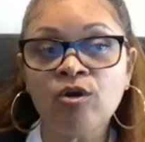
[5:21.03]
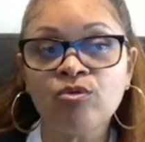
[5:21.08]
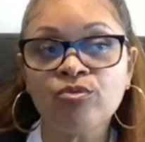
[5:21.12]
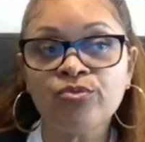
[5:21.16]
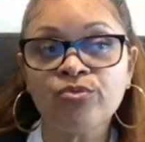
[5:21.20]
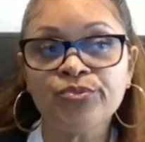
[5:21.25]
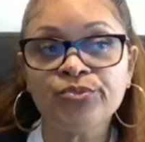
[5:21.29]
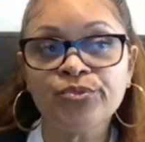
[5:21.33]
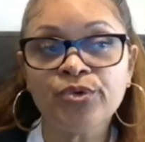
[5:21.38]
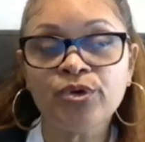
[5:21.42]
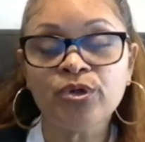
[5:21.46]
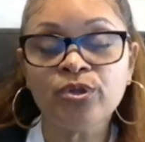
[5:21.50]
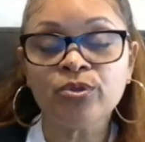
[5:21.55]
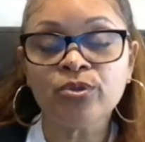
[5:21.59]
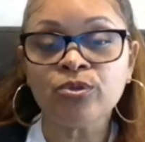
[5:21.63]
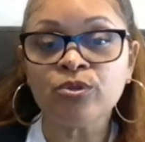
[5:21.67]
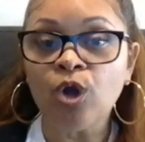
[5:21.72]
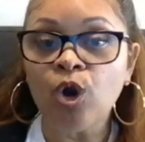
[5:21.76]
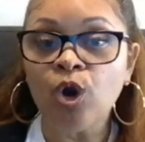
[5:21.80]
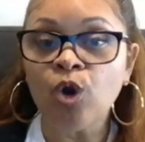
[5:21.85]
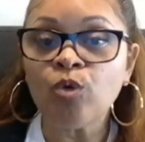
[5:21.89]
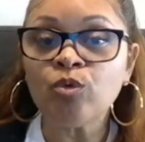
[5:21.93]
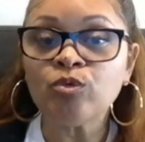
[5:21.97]
Now,
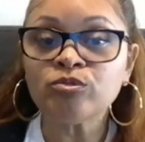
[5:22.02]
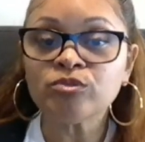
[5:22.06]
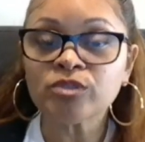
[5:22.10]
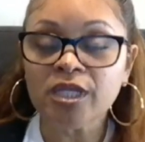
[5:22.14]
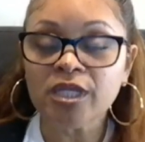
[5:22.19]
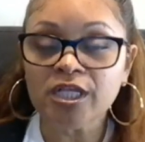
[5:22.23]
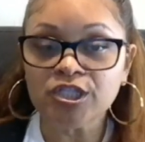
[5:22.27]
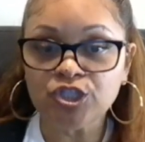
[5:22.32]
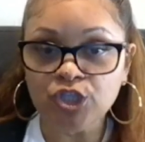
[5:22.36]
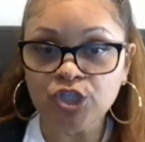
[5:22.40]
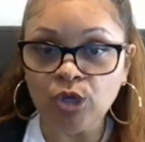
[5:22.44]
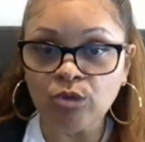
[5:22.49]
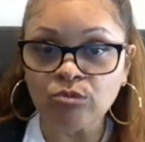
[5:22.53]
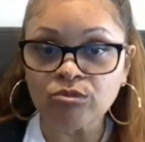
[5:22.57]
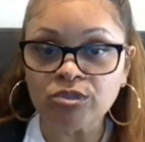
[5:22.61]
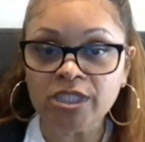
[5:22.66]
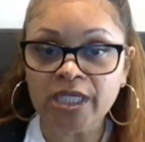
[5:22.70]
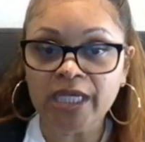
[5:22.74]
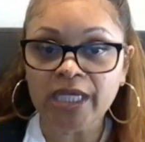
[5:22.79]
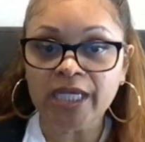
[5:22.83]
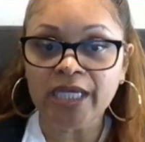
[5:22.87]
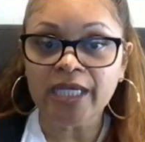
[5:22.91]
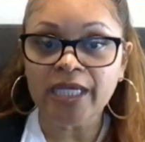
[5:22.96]
Lowe's
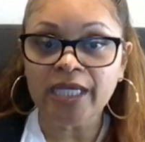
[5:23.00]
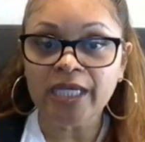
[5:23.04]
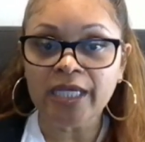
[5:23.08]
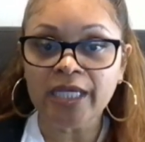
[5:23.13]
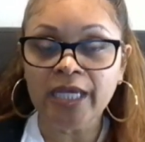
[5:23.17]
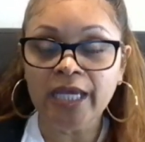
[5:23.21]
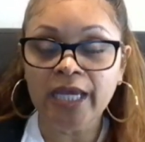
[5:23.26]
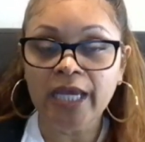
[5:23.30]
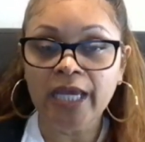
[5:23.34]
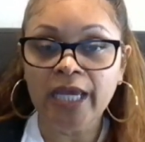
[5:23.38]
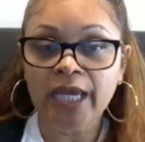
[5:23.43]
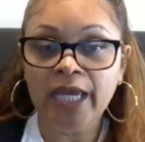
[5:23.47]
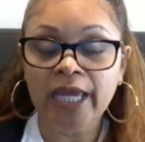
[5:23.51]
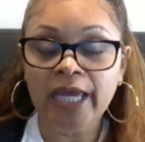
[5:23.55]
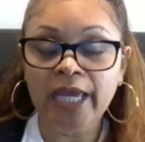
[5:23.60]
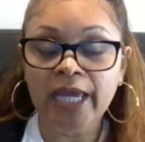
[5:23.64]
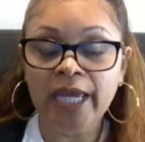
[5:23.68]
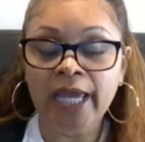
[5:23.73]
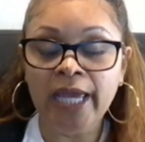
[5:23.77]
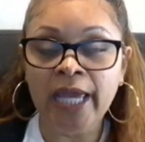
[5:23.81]
Consulting